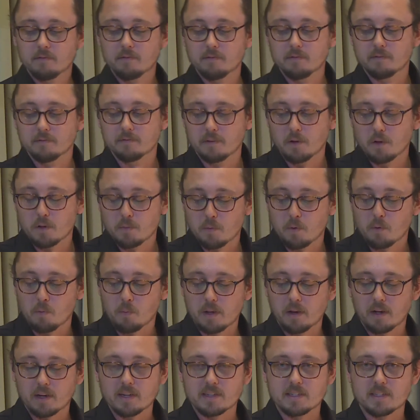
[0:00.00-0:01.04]
Furthermore,
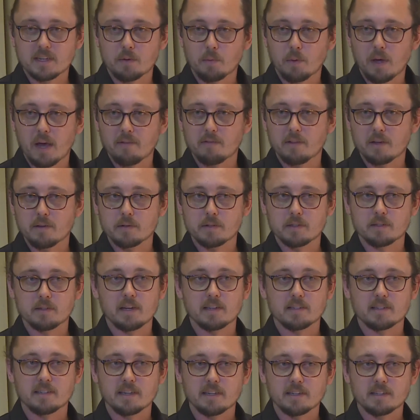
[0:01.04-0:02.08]
like I said, we have these
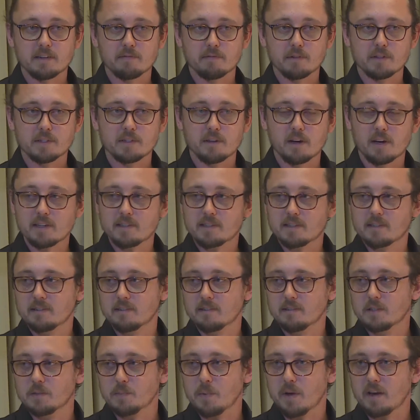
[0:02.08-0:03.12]
at 6 different sites,
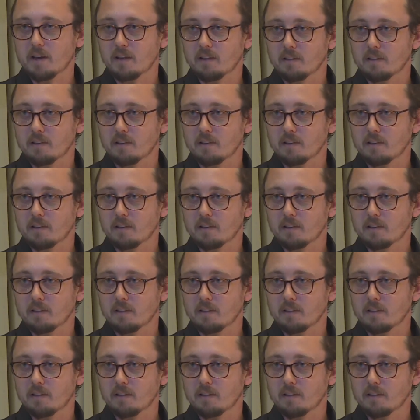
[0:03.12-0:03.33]
spanning